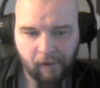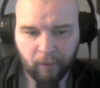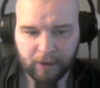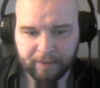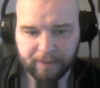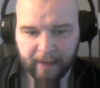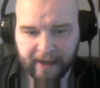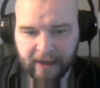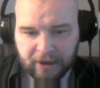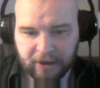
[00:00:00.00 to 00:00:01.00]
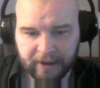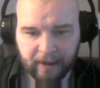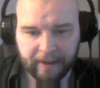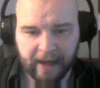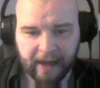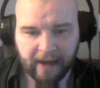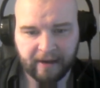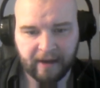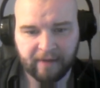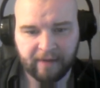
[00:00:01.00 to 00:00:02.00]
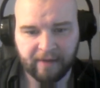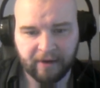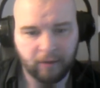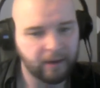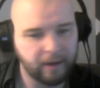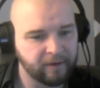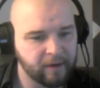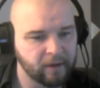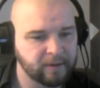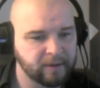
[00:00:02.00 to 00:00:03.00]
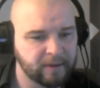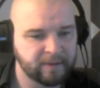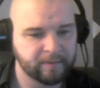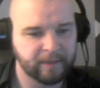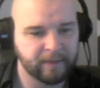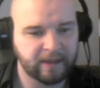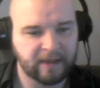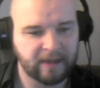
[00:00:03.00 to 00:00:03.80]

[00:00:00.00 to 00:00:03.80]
which might actually come in handy if they do get to be Ultimates, because